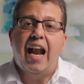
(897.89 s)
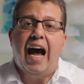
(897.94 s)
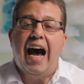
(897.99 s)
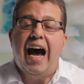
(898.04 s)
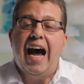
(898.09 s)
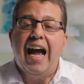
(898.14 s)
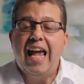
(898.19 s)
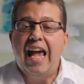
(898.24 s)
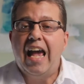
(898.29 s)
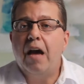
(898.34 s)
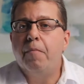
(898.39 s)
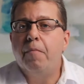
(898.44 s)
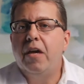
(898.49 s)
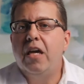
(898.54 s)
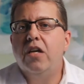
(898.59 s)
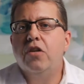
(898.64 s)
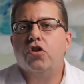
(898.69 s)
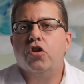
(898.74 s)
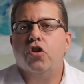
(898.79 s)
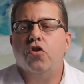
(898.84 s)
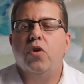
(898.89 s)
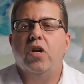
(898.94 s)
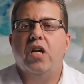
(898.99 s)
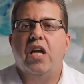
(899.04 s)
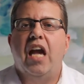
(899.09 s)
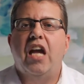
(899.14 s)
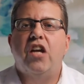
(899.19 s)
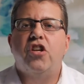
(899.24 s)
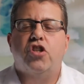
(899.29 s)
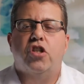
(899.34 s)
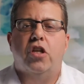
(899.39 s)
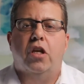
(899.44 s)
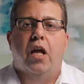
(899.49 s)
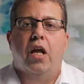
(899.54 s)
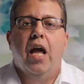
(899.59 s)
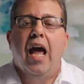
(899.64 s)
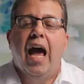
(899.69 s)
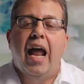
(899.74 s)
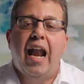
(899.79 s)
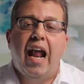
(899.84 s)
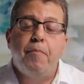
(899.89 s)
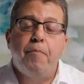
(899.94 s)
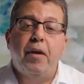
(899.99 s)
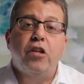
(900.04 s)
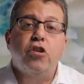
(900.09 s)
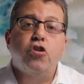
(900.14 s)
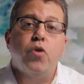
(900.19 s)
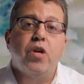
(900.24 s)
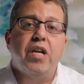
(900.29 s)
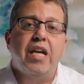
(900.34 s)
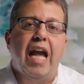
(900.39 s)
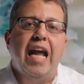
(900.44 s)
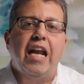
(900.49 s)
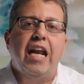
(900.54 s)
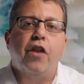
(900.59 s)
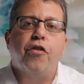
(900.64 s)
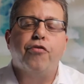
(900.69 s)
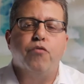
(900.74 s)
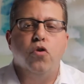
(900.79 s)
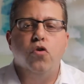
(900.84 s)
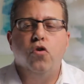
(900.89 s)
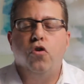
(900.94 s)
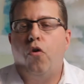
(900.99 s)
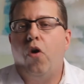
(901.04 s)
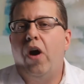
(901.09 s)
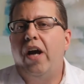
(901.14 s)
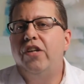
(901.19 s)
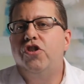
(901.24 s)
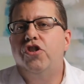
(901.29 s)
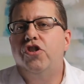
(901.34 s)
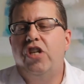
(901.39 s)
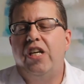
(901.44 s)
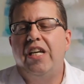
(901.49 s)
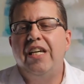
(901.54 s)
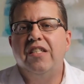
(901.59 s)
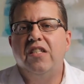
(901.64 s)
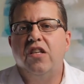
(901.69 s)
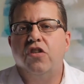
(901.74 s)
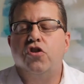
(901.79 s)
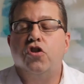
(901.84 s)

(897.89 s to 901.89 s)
I am his creation and I've been created through Christ Jesus to